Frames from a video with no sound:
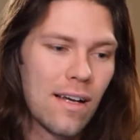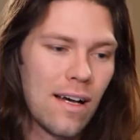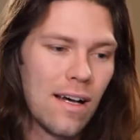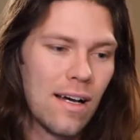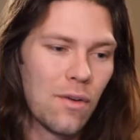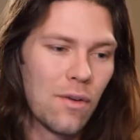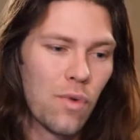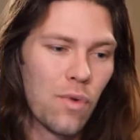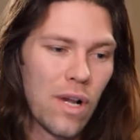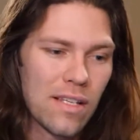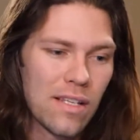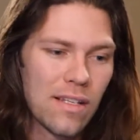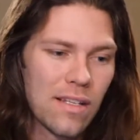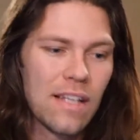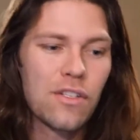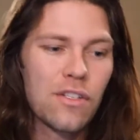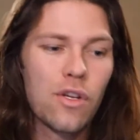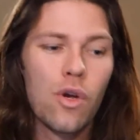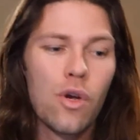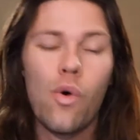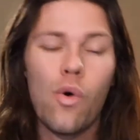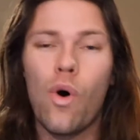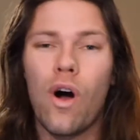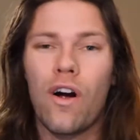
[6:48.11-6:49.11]

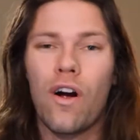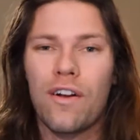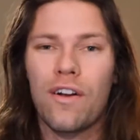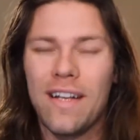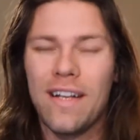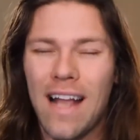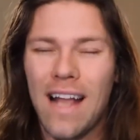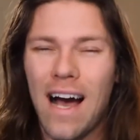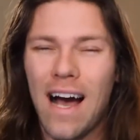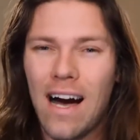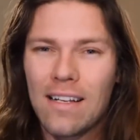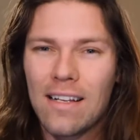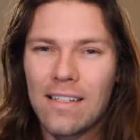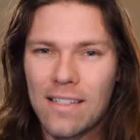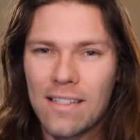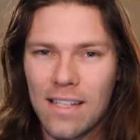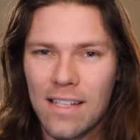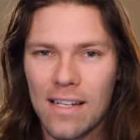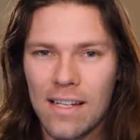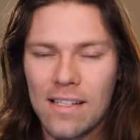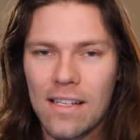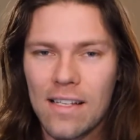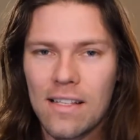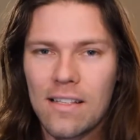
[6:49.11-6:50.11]
Residents who are not
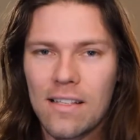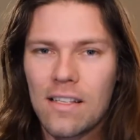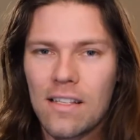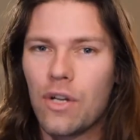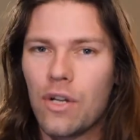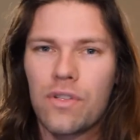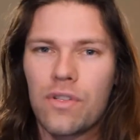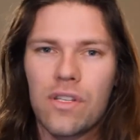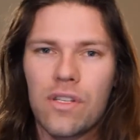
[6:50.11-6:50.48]
citizens,